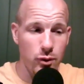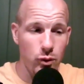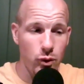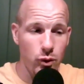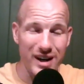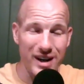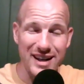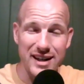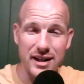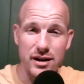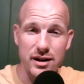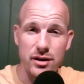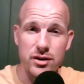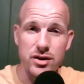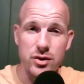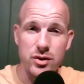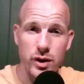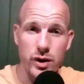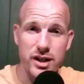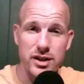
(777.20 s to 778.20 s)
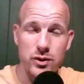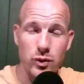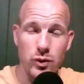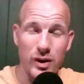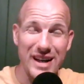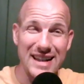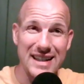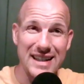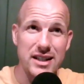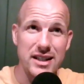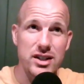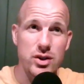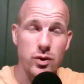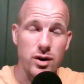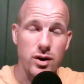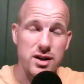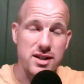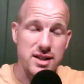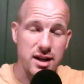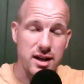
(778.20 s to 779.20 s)
we did
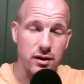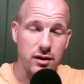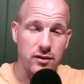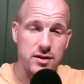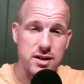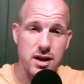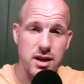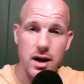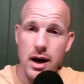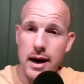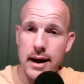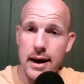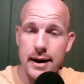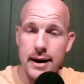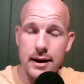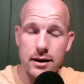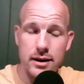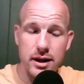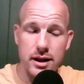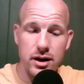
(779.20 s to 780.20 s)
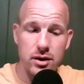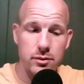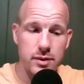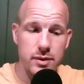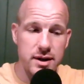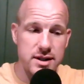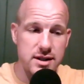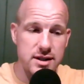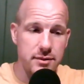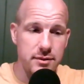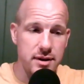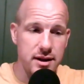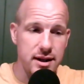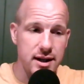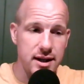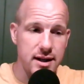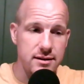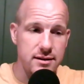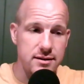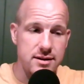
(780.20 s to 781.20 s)
to ourselves, and it could be something
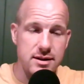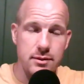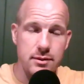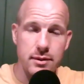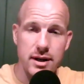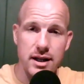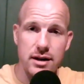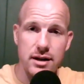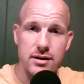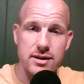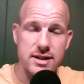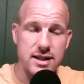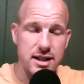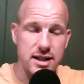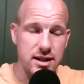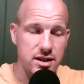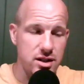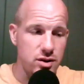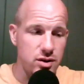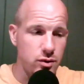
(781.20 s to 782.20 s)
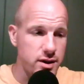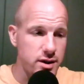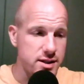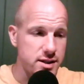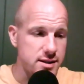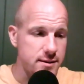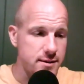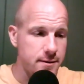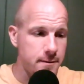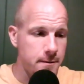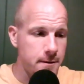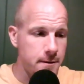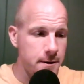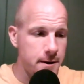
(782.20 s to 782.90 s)
that somebody else did to us.